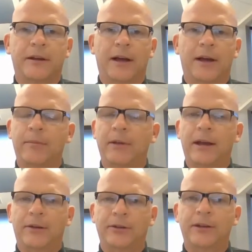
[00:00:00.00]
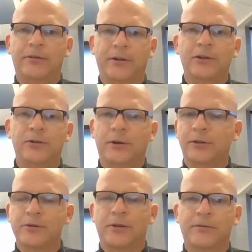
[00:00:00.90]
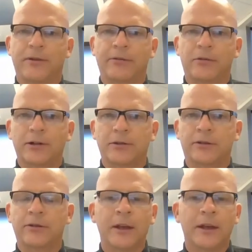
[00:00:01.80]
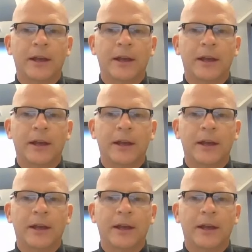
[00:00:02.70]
Honestly, it's very short. There's only 5 questions